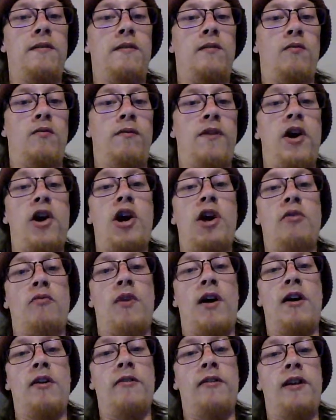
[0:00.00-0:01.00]
Very
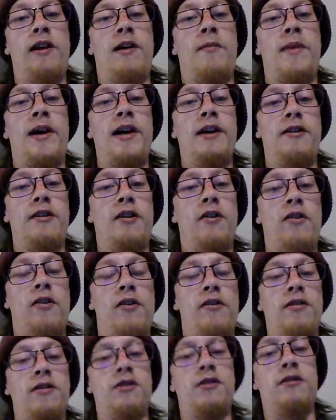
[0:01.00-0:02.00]
rarely, I might turn
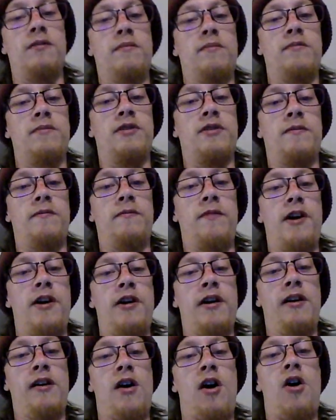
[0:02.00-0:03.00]
on some
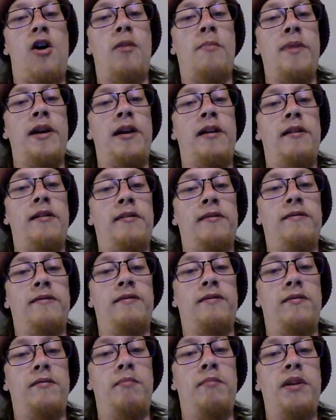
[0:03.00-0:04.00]
very calming
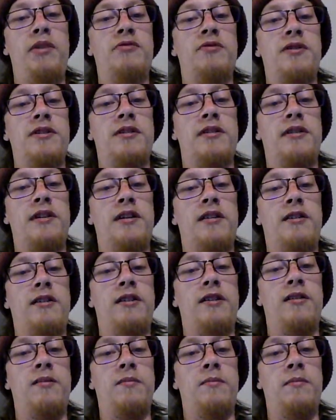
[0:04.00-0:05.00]
music
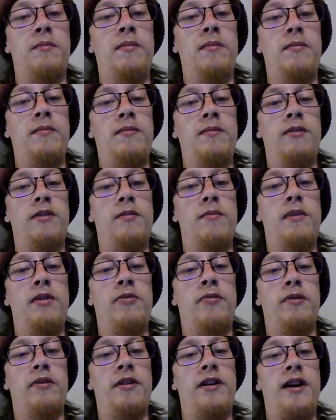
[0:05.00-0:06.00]
in the
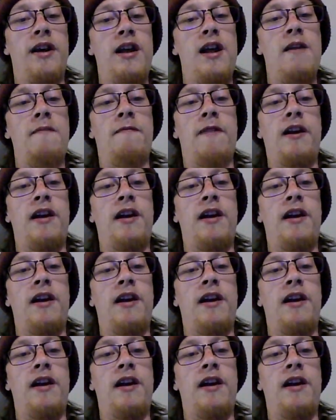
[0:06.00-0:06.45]
middle of the night if I